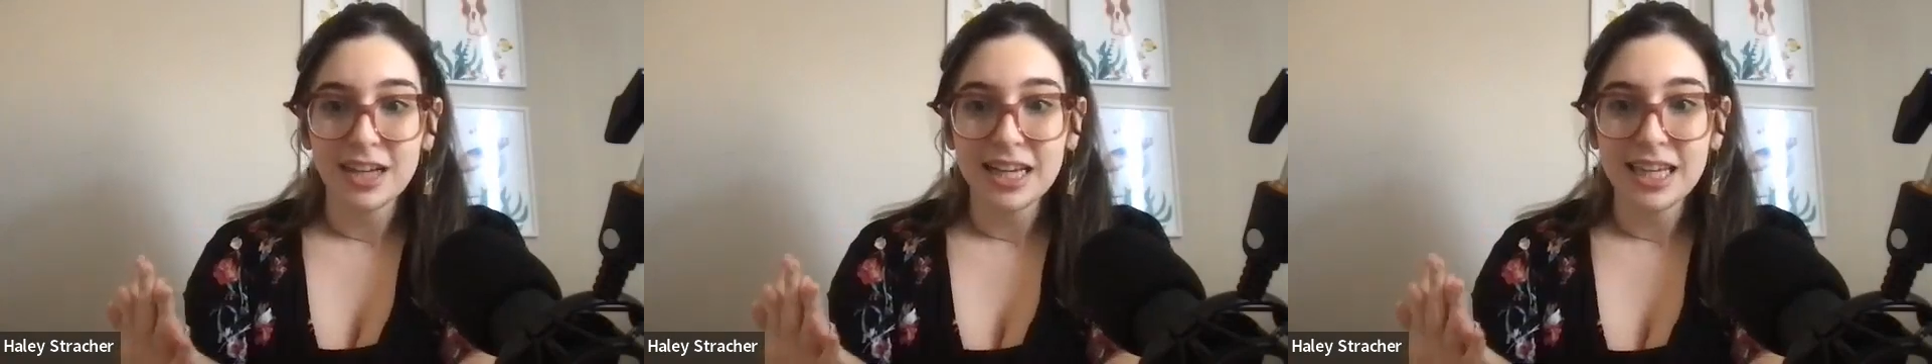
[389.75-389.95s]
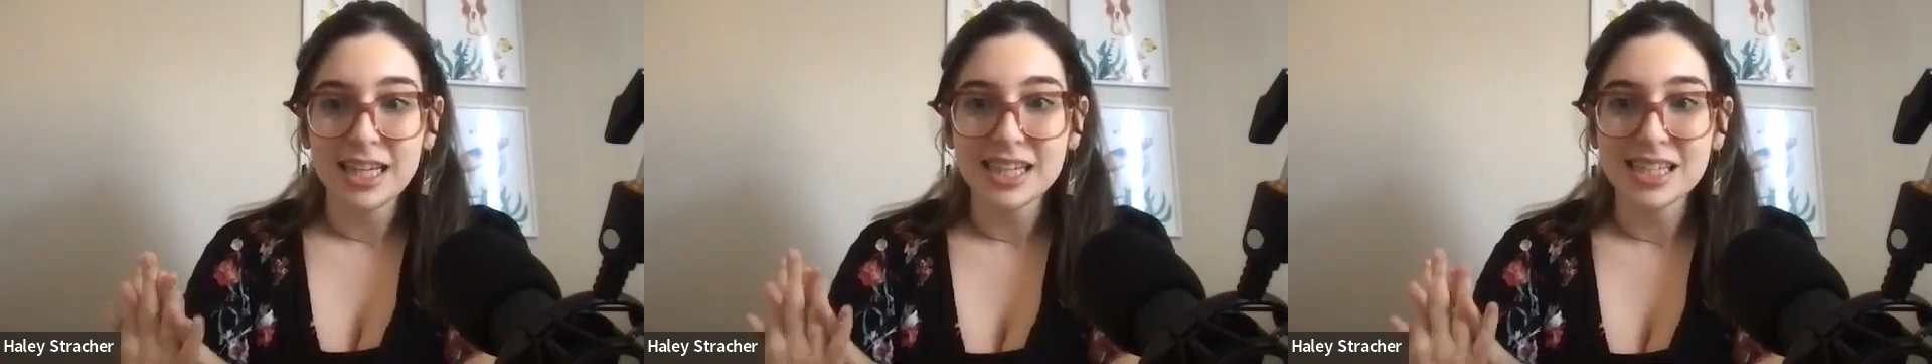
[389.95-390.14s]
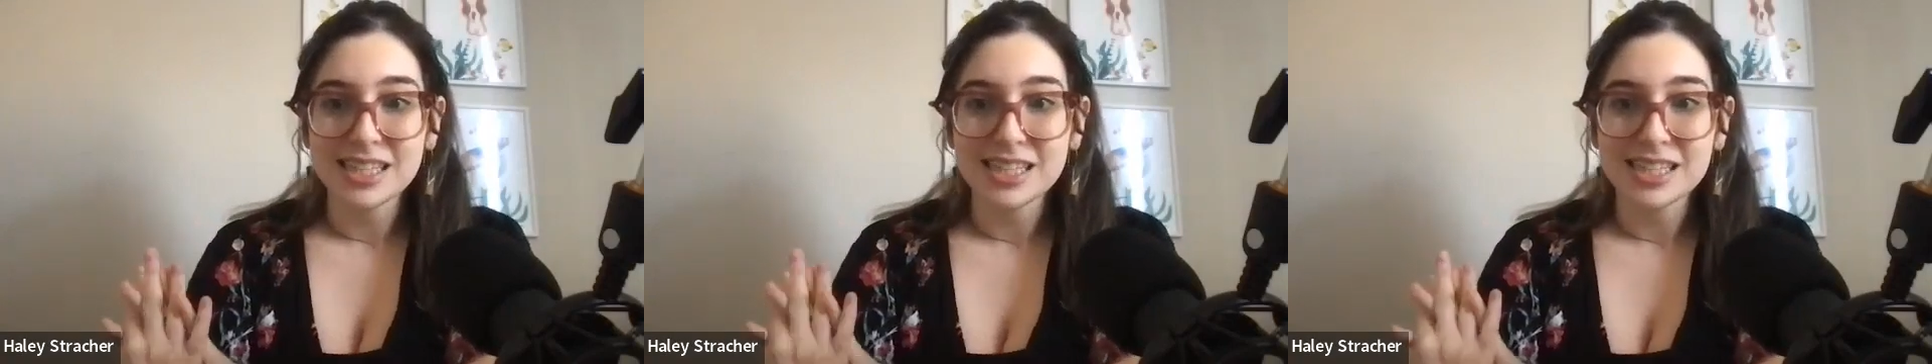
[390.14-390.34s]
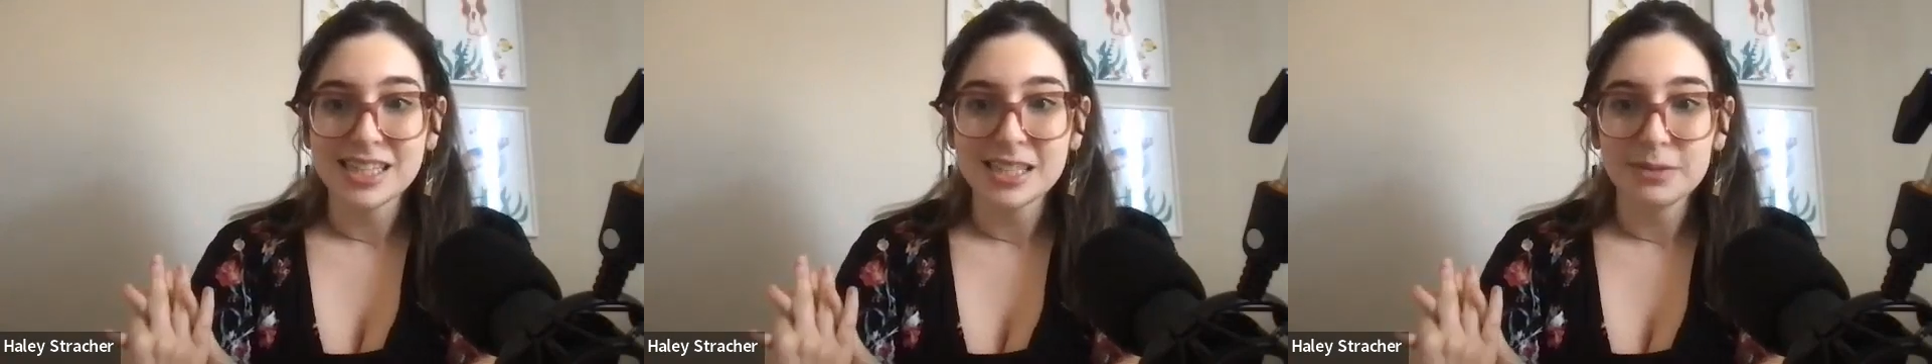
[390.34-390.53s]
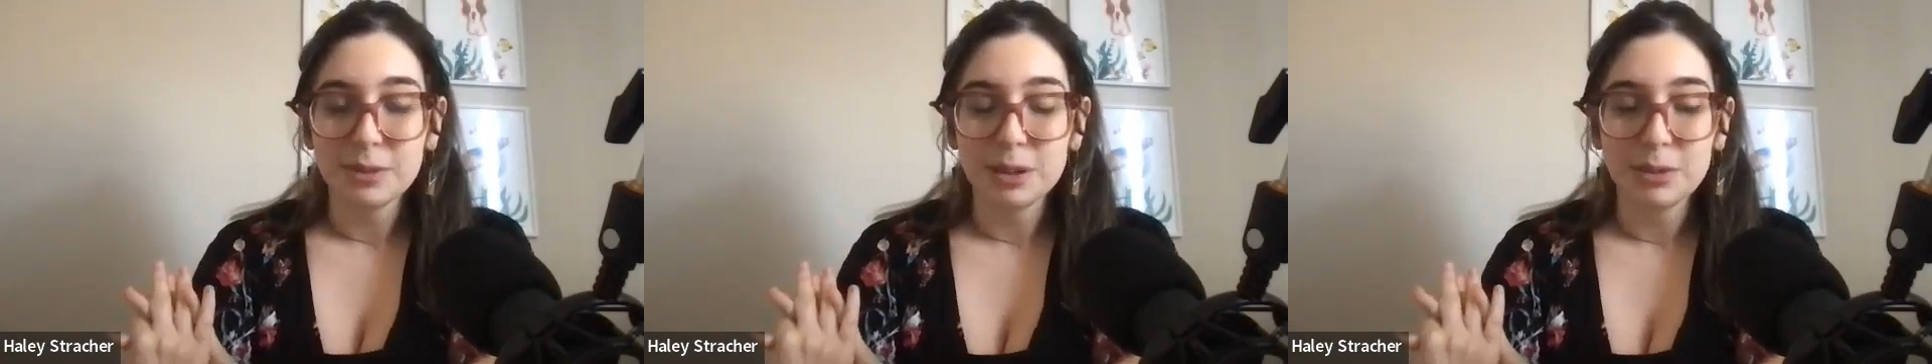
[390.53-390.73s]
and
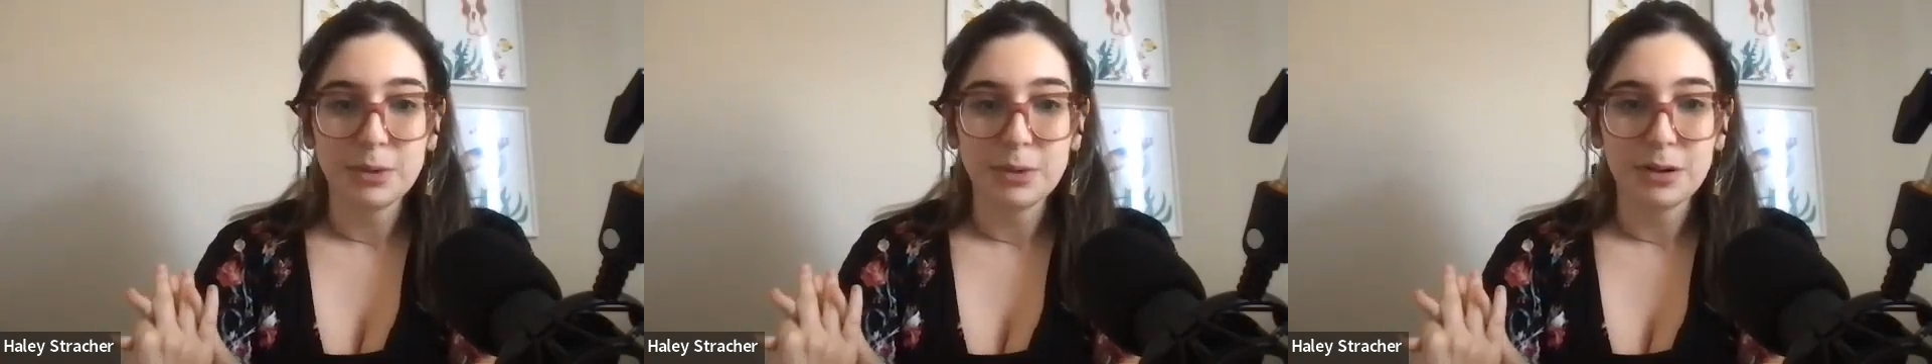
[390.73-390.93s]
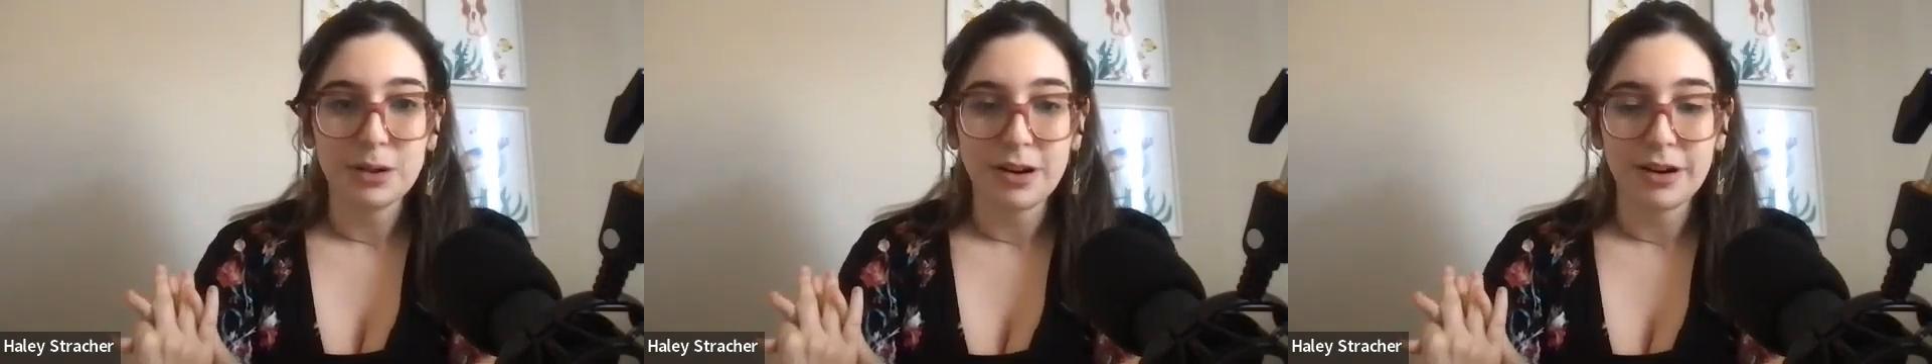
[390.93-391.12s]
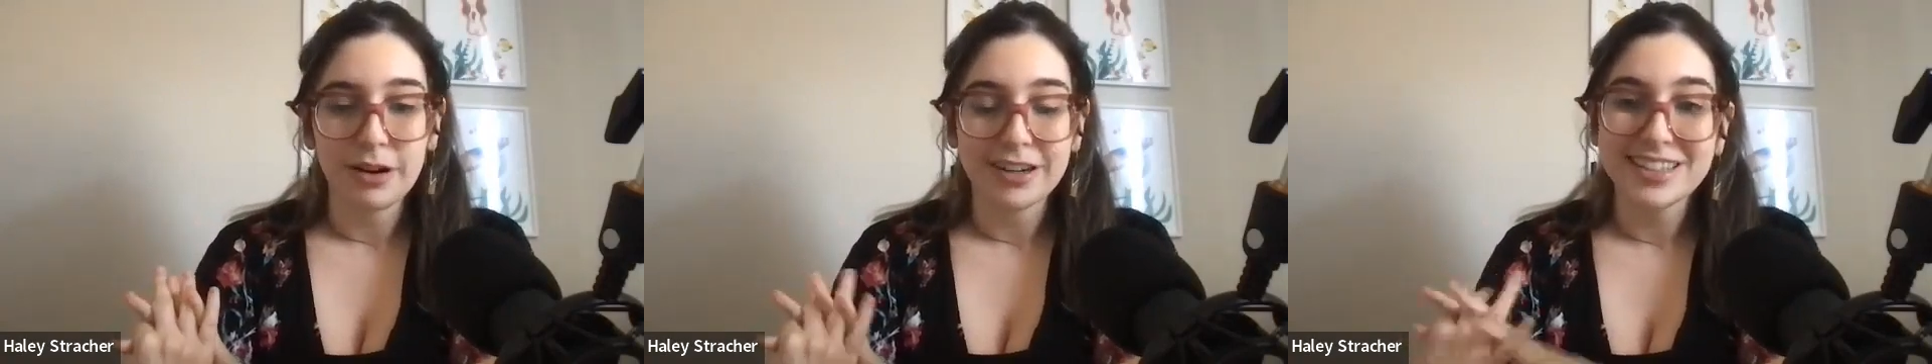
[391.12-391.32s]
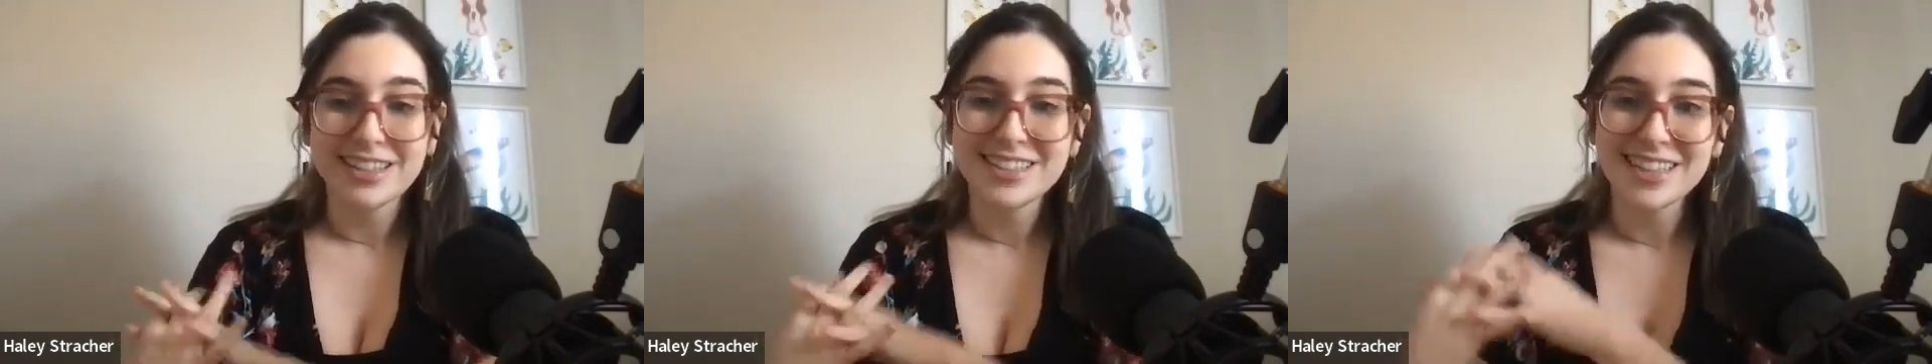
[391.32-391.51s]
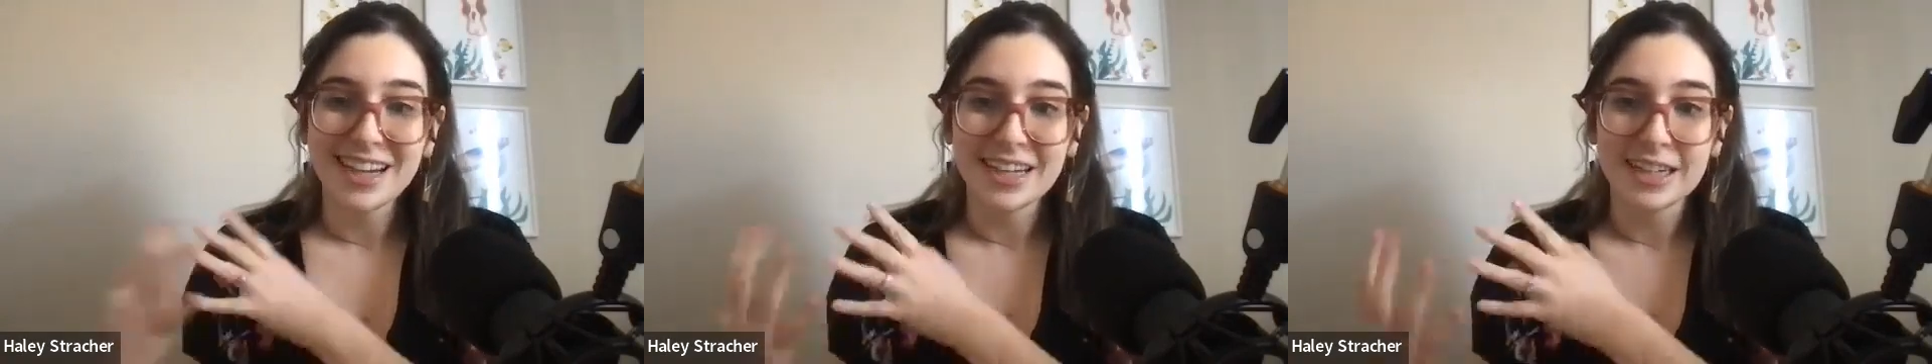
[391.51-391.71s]
people are
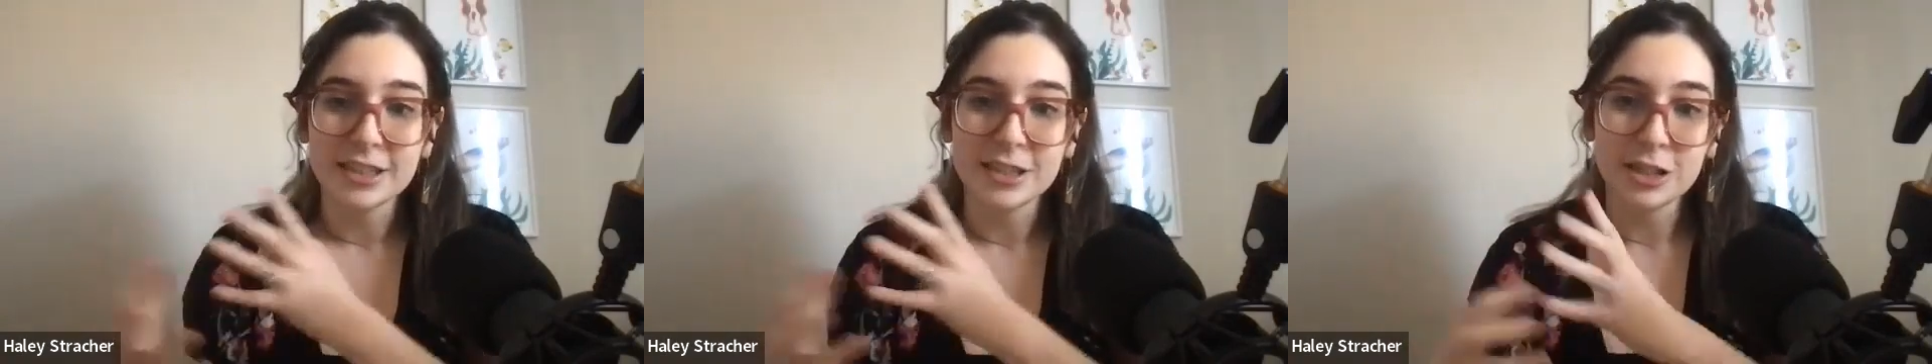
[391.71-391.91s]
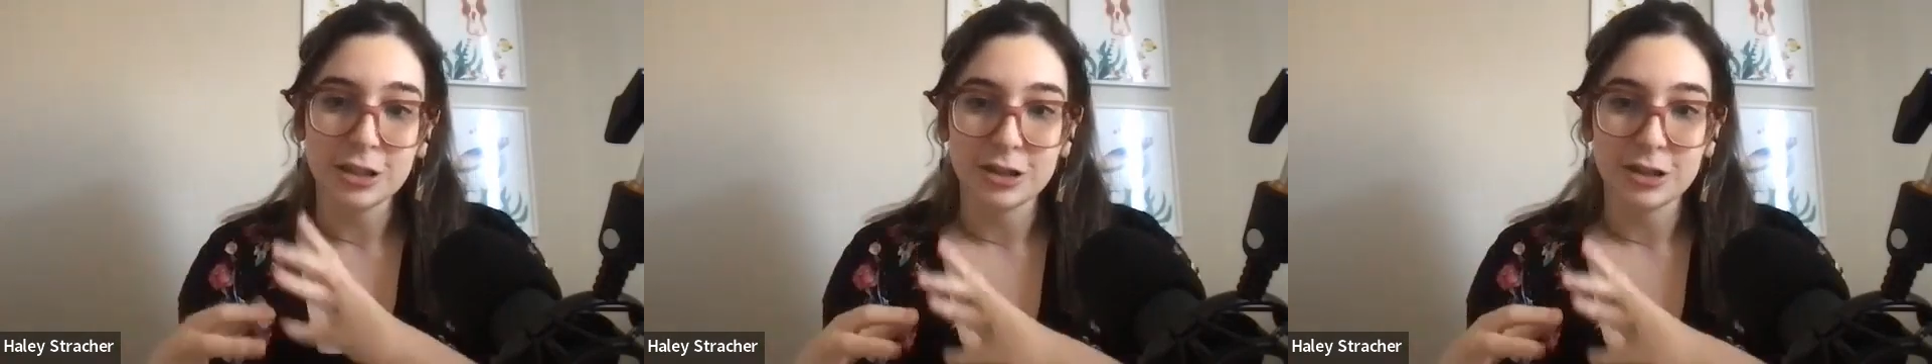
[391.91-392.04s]
excited to